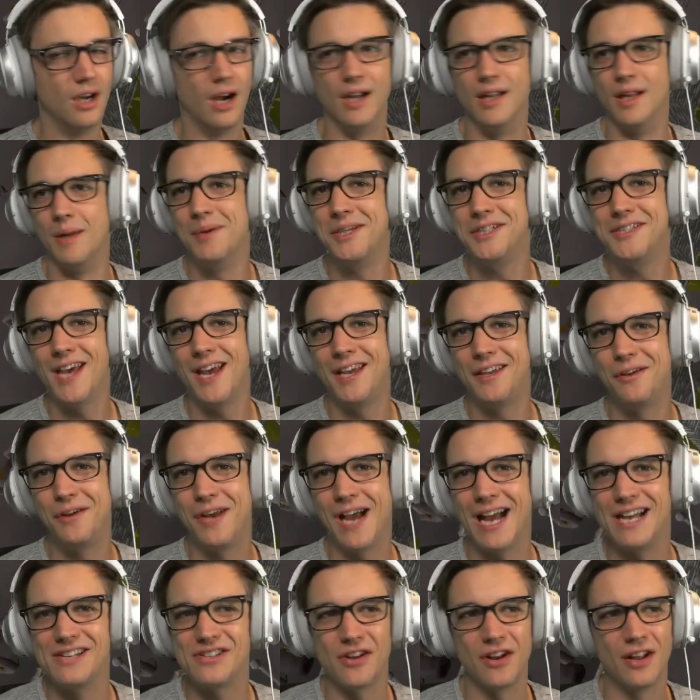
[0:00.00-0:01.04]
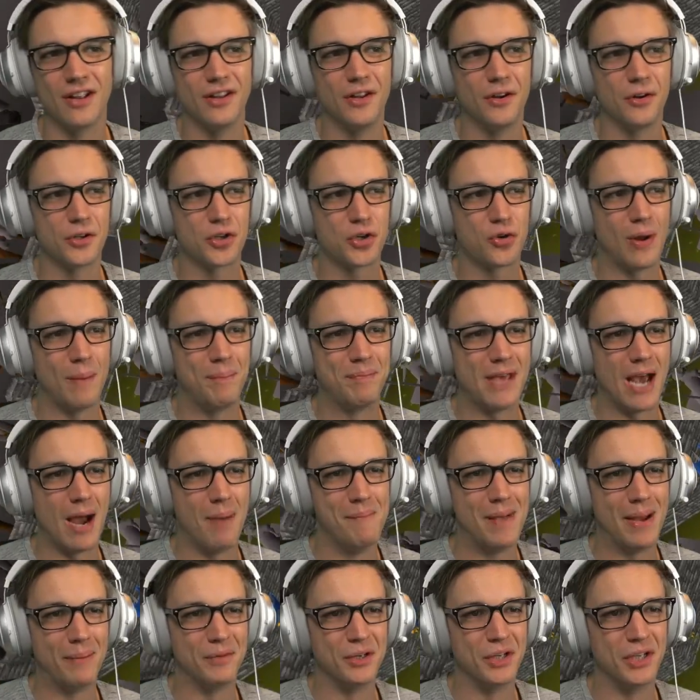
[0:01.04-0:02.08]
All right, let me take you guys on a little trip down
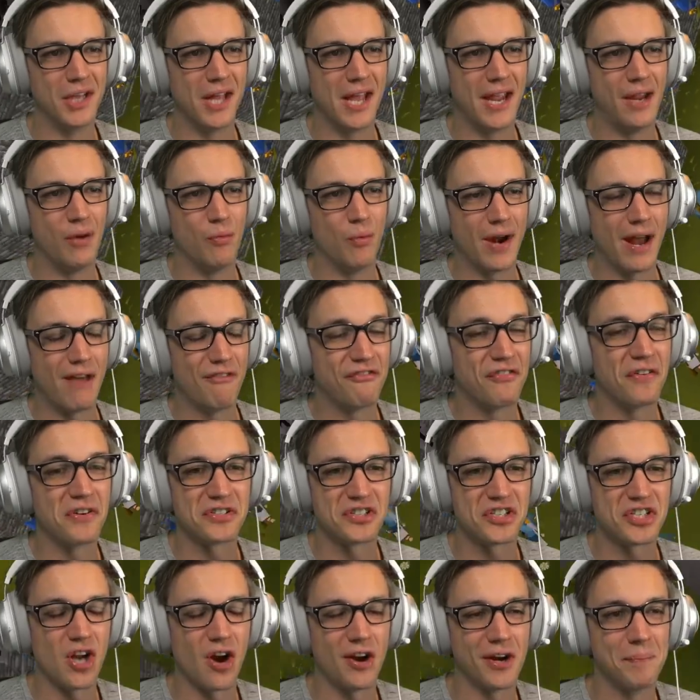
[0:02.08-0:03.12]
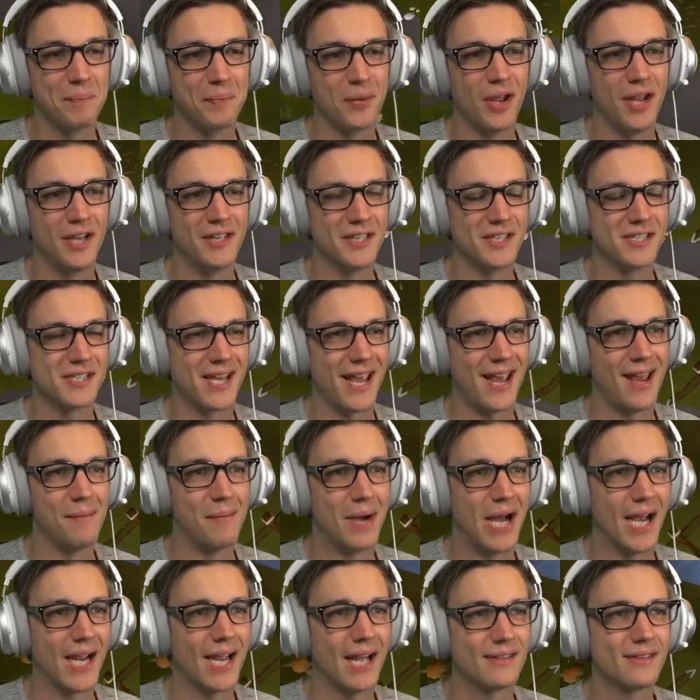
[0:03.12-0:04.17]
memory lane. When I first started playing this game,
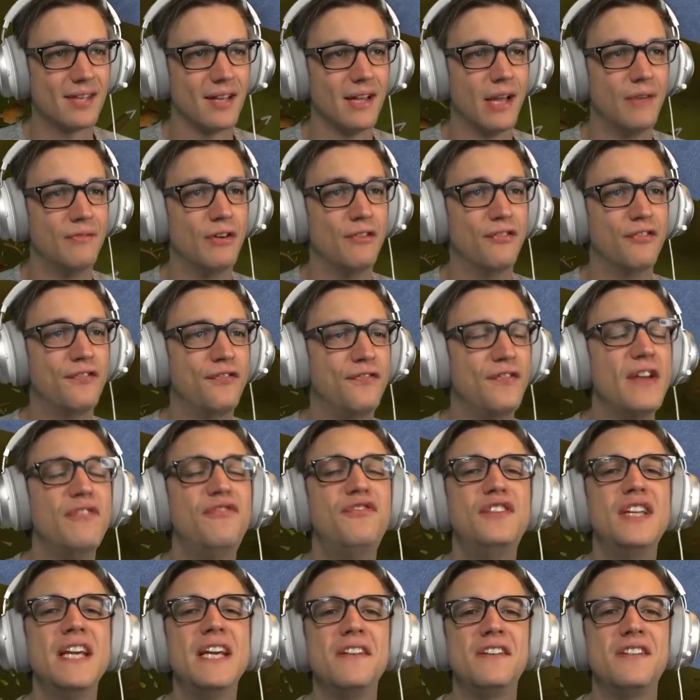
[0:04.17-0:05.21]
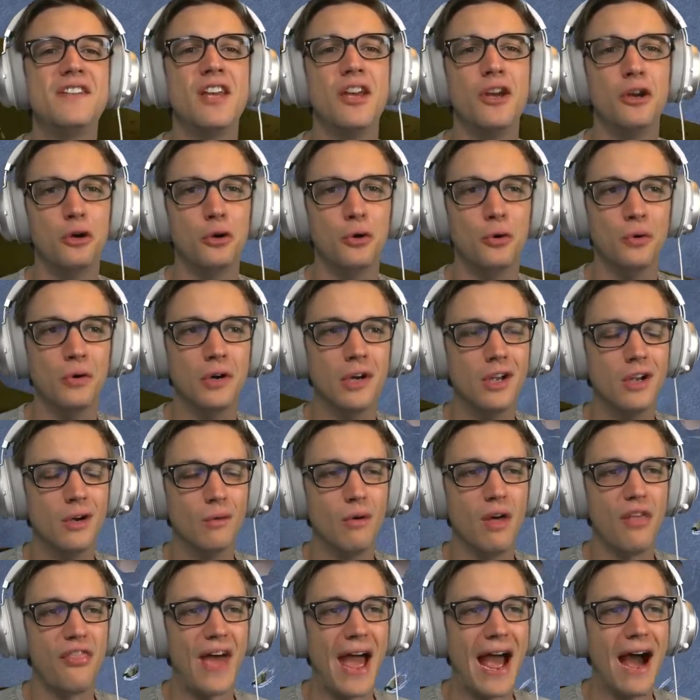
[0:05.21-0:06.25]
I got to level fifty-two
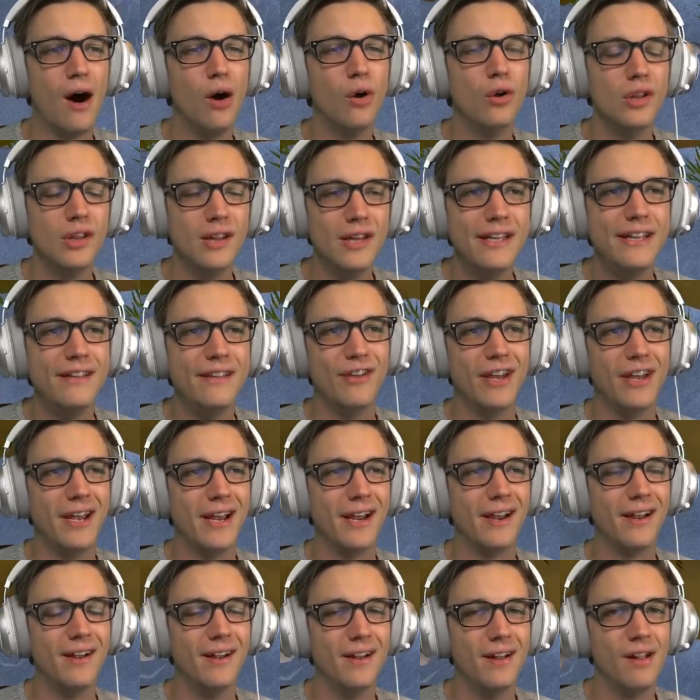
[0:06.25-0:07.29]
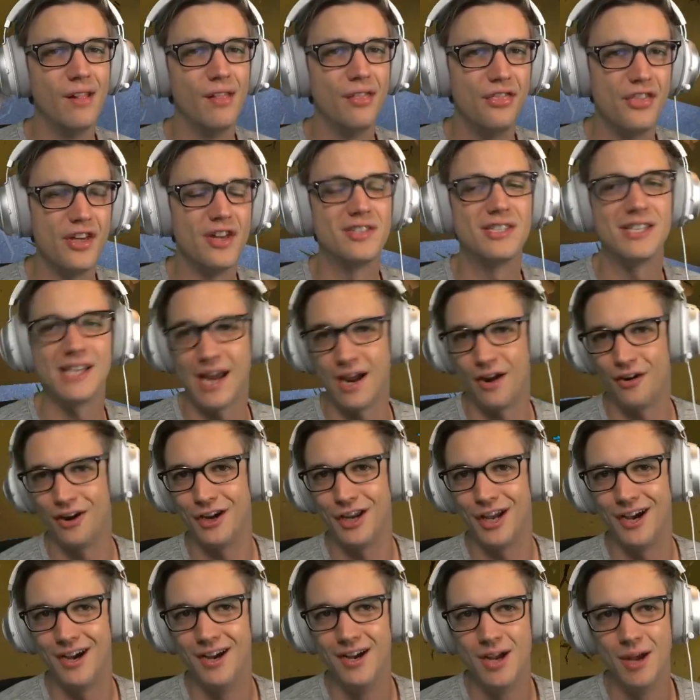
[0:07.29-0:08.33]
without leaving this
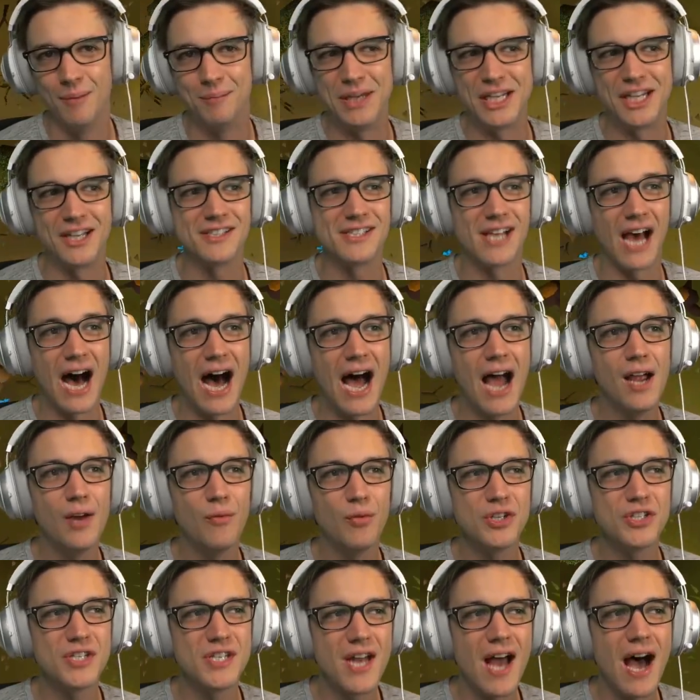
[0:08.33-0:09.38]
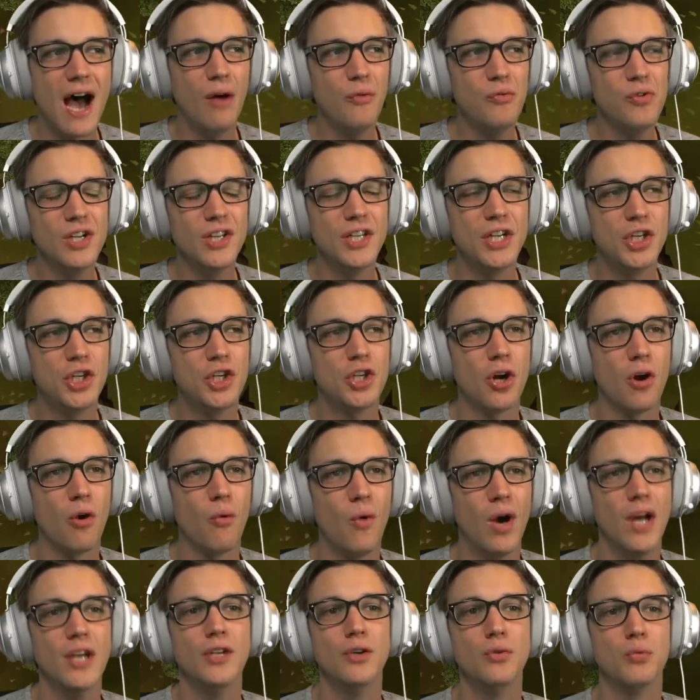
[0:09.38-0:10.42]
area, because I was not really sure
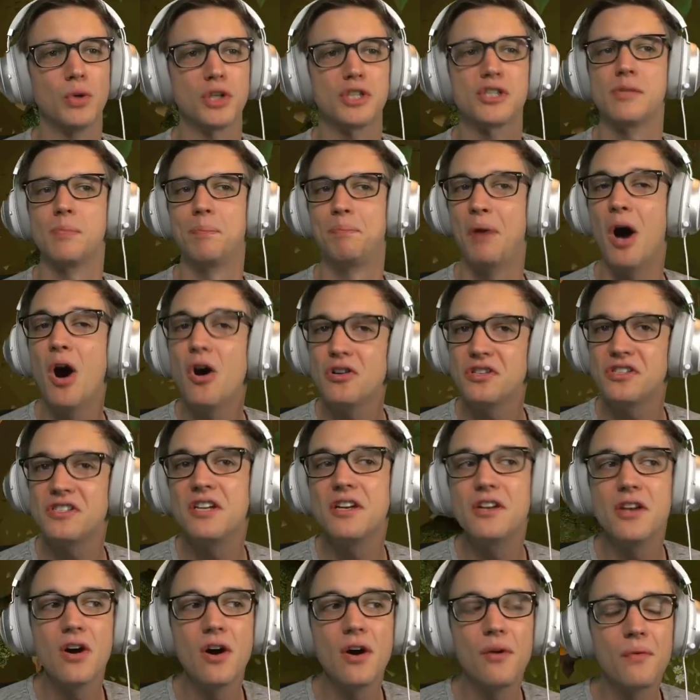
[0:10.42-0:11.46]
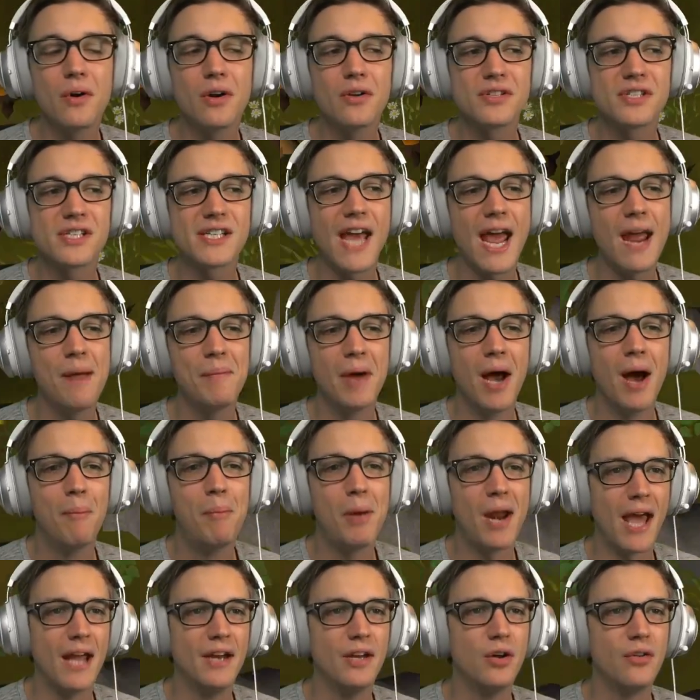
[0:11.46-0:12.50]
what you were supposed to do in RuneScape,
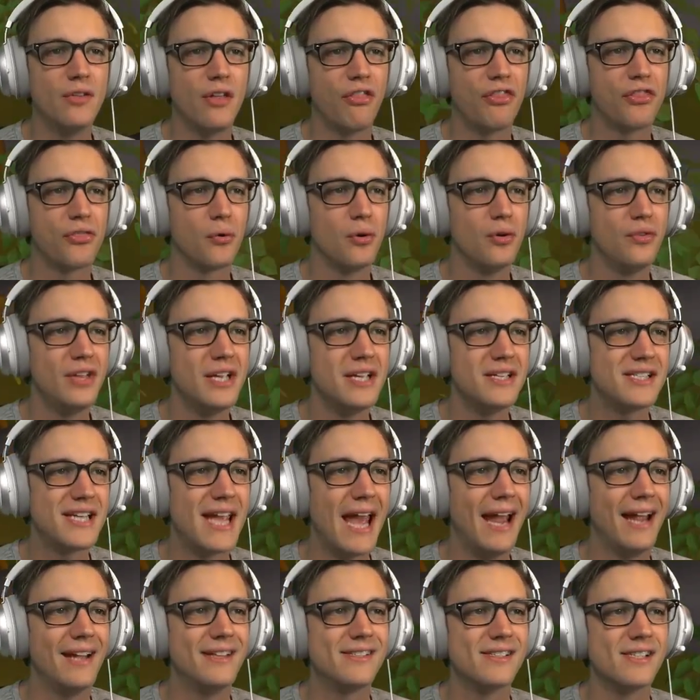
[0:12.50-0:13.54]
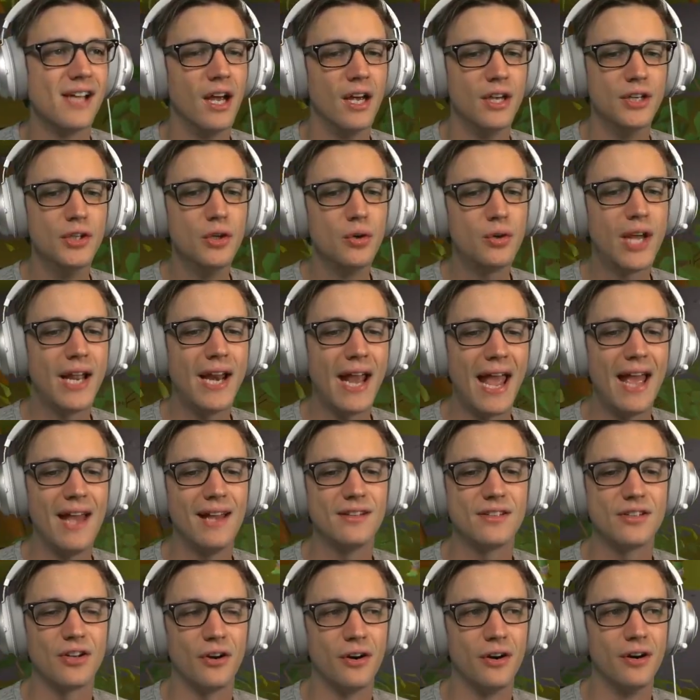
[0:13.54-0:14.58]
but I knew that through these gates, you could
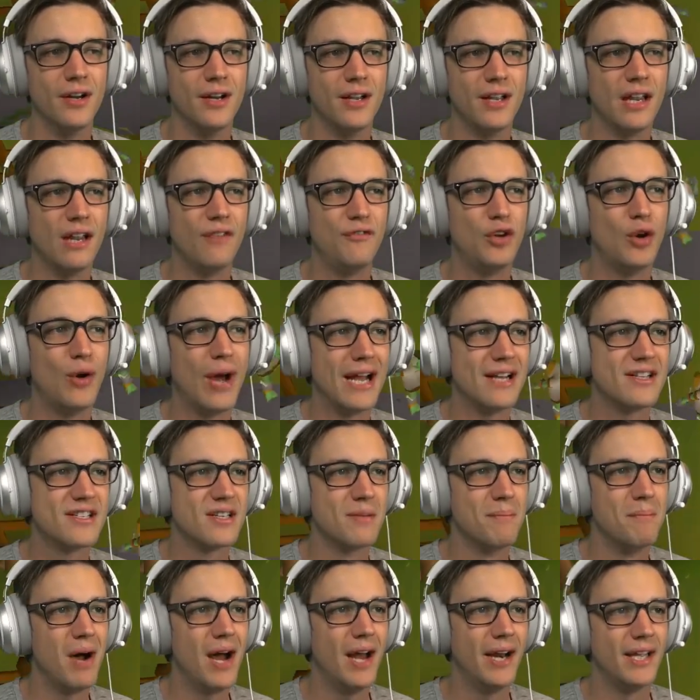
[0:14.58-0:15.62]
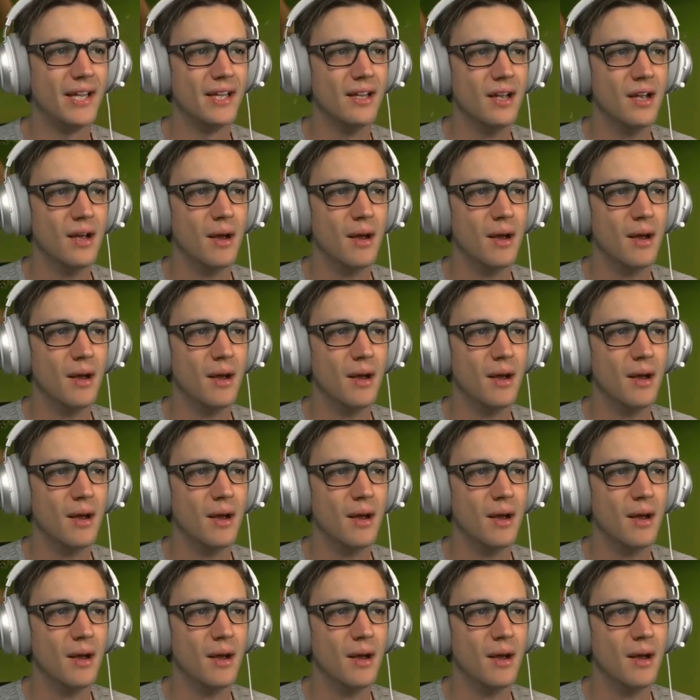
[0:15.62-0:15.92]
enter if you had some money.